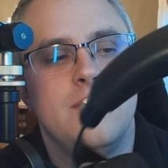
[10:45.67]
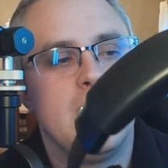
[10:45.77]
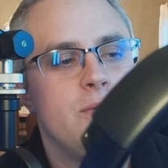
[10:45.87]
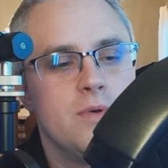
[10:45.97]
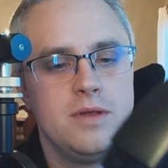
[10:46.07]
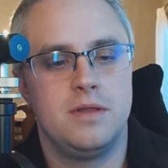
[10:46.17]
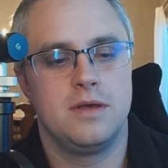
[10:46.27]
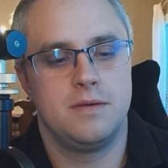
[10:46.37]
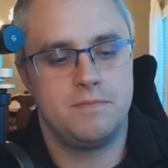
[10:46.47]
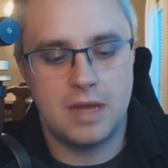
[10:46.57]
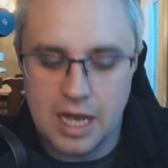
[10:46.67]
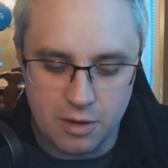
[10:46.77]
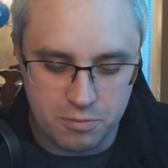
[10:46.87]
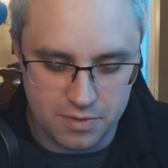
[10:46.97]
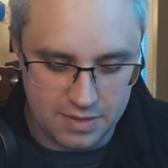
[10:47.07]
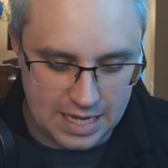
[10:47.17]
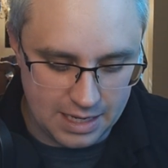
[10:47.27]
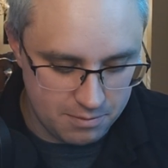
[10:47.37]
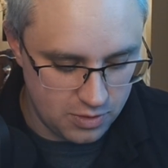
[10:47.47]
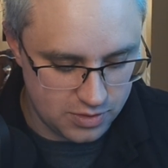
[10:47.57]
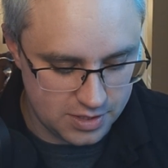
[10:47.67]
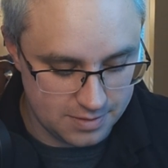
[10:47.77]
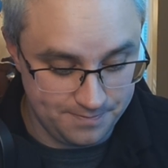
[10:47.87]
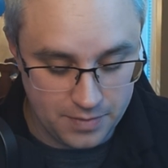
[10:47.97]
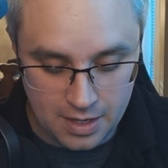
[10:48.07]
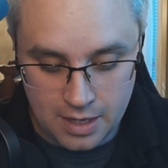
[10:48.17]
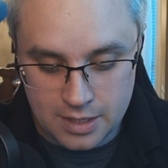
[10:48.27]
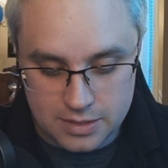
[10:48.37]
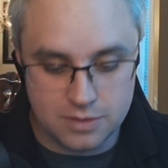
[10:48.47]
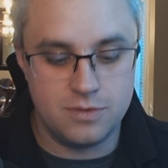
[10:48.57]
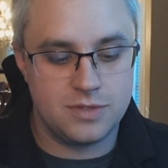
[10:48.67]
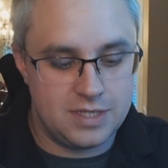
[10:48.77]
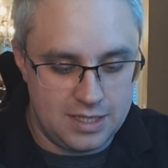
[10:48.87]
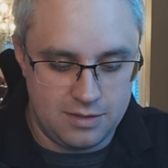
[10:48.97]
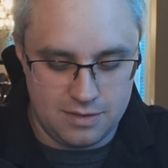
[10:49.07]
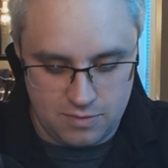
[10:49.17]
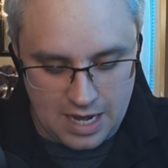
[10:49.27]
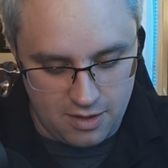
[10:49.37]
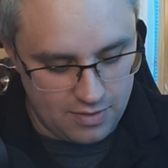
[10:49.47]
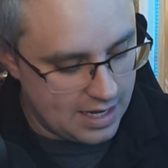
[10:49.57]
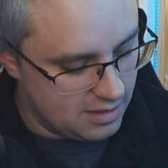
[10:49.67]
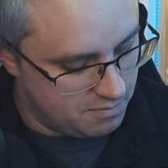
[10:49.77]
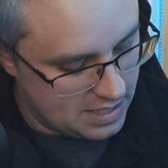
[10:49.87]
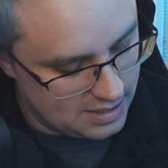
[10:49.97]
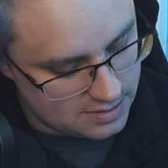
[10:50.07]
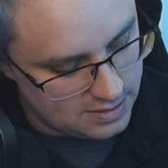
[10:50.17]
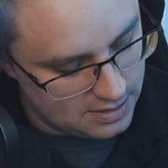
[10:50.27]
that would help with that motion. So we'll see how that impacts